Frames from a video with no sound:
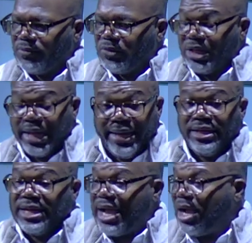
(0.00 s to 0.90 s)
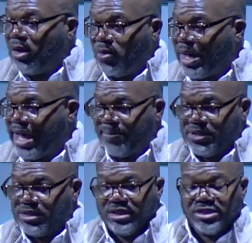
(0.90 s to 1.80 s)
And now what happens
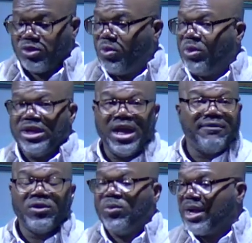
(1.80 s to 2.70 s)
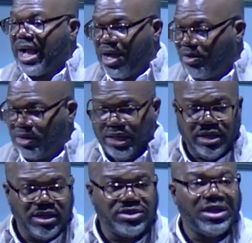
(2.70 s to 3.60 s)
is whenever we're out and
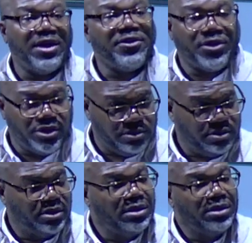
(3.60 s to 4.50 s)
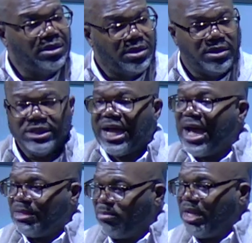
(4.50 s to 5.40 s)
there's other
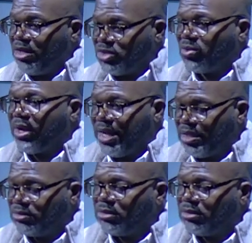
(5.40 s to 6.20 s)
non-males around,